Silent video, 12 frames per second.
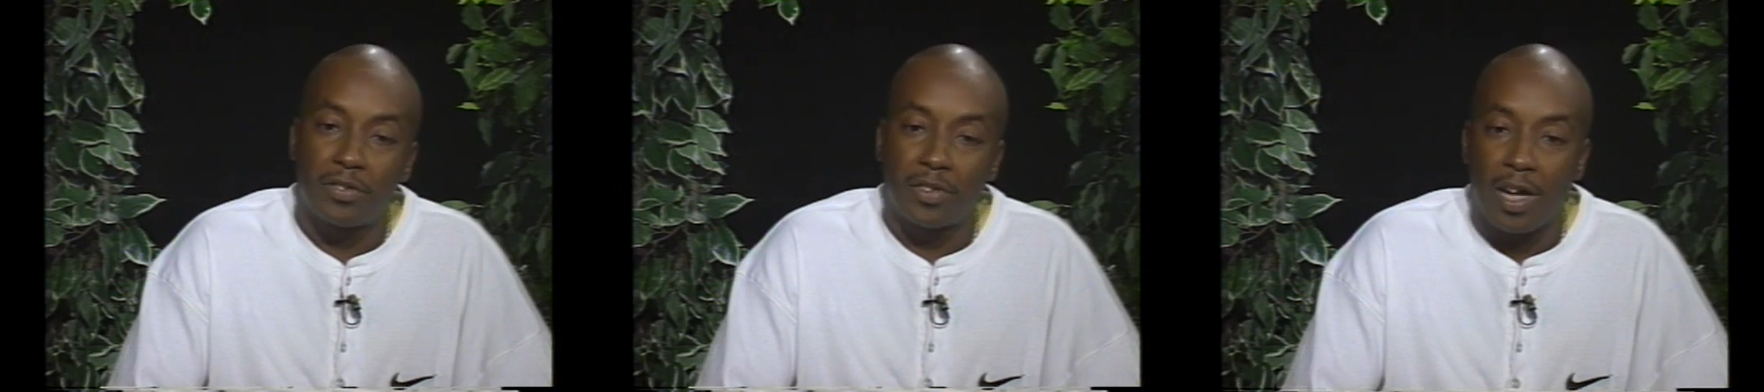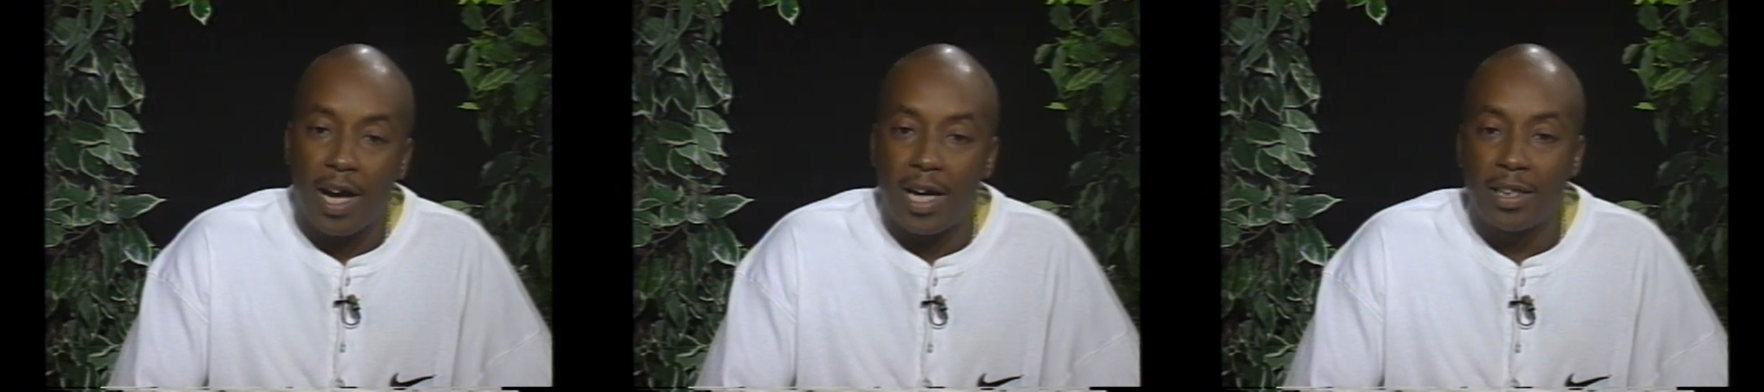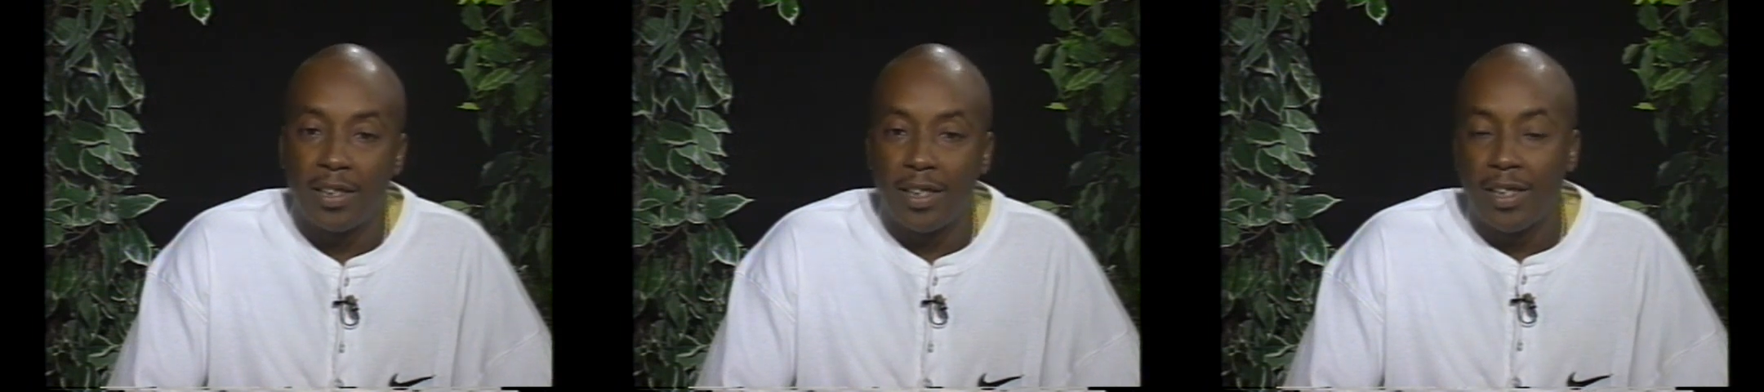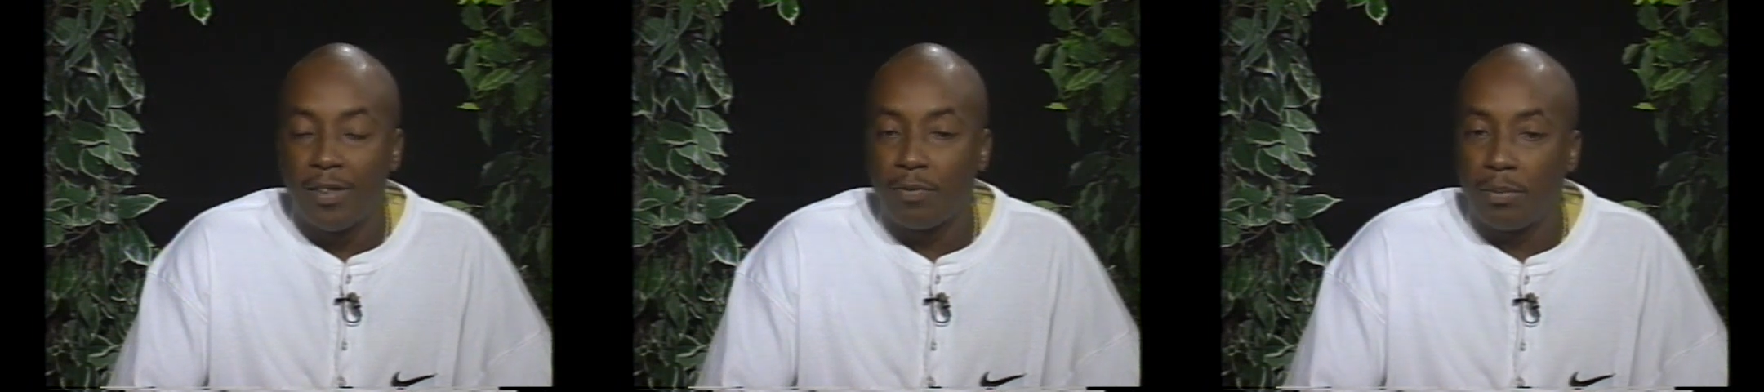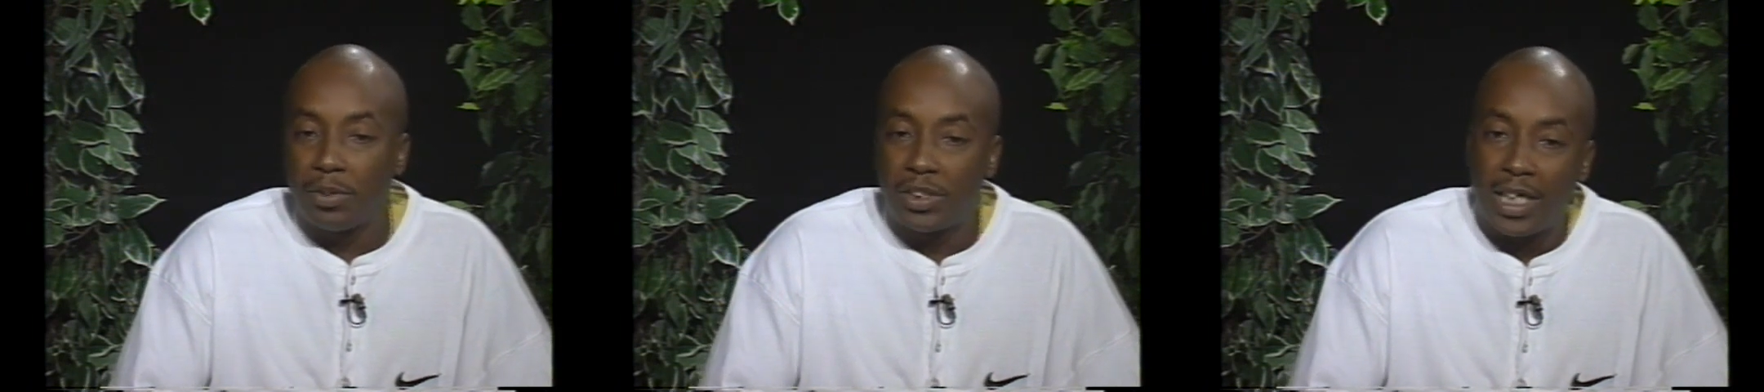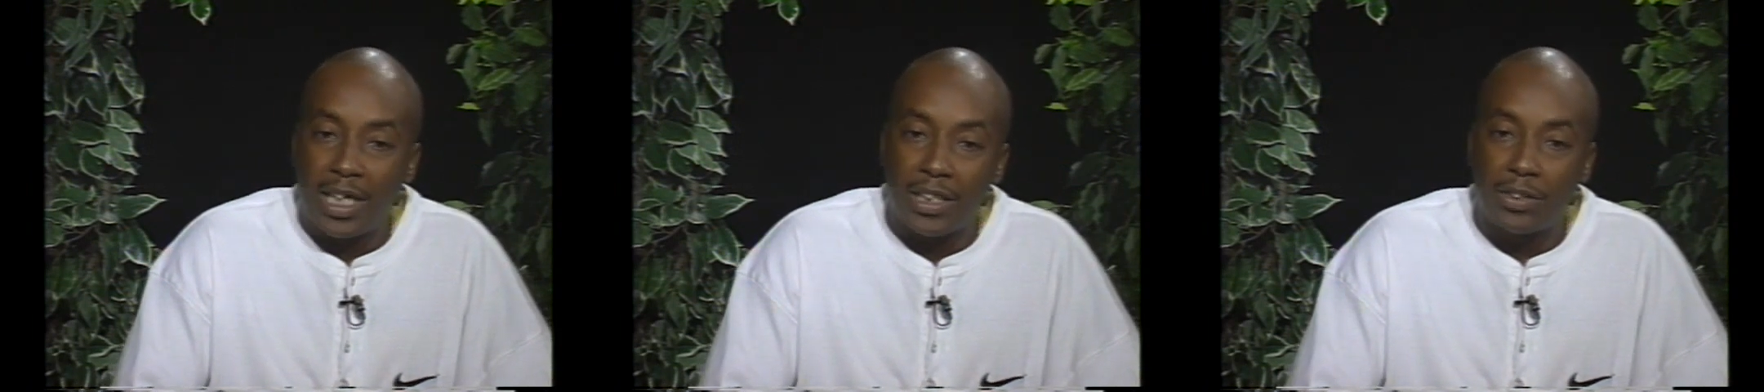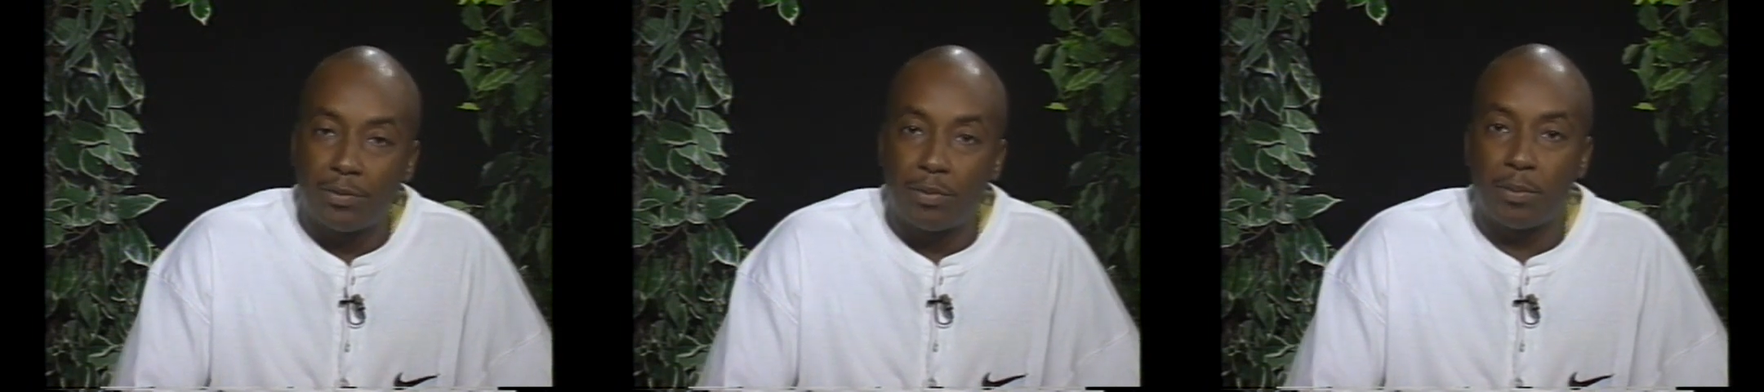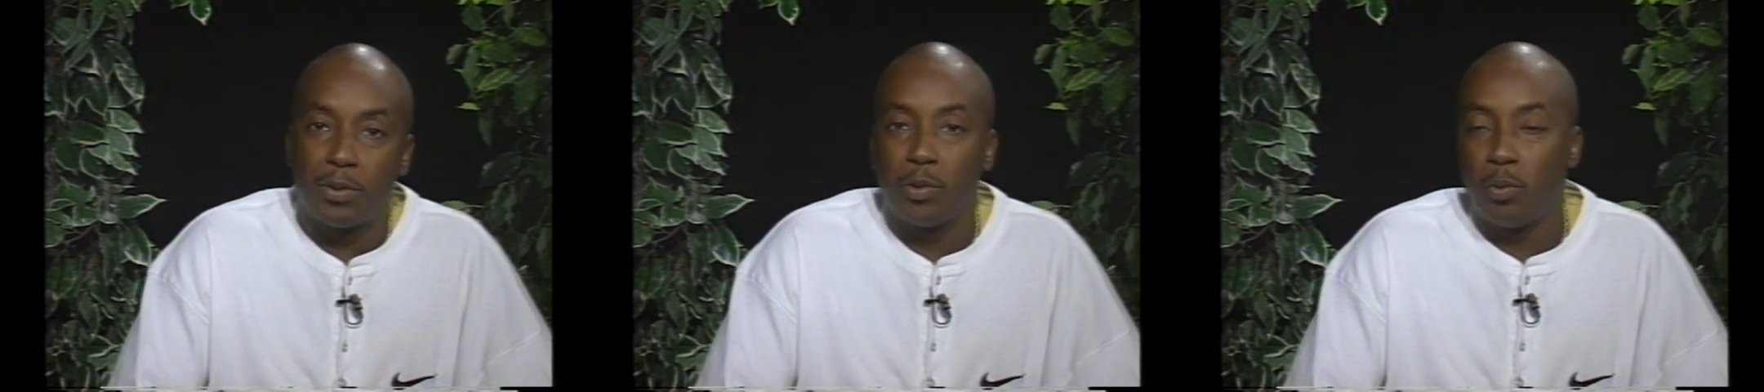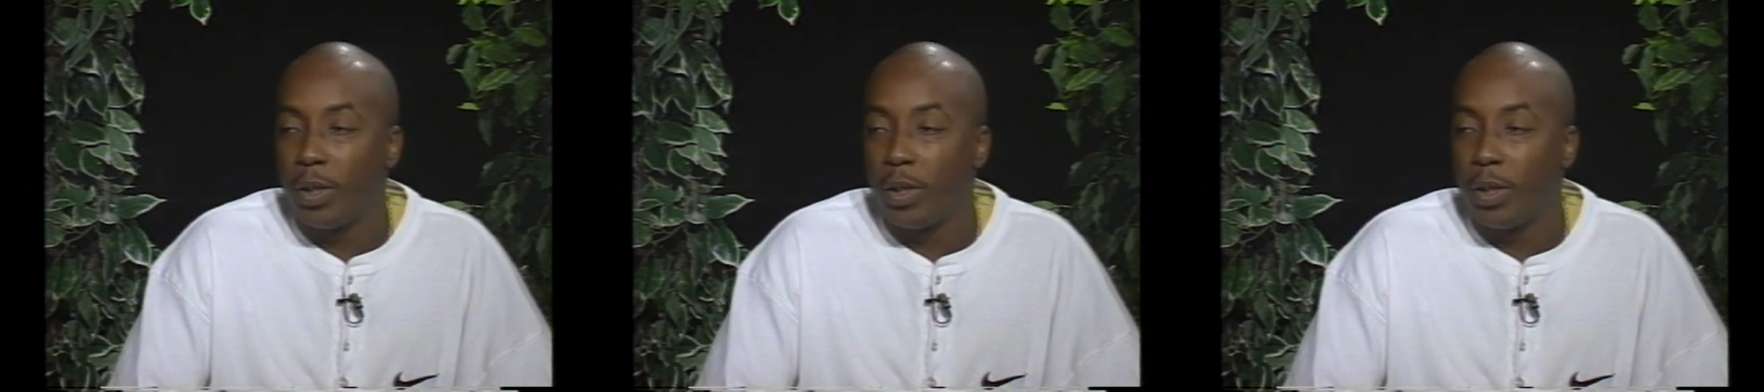from changing from your wicked ways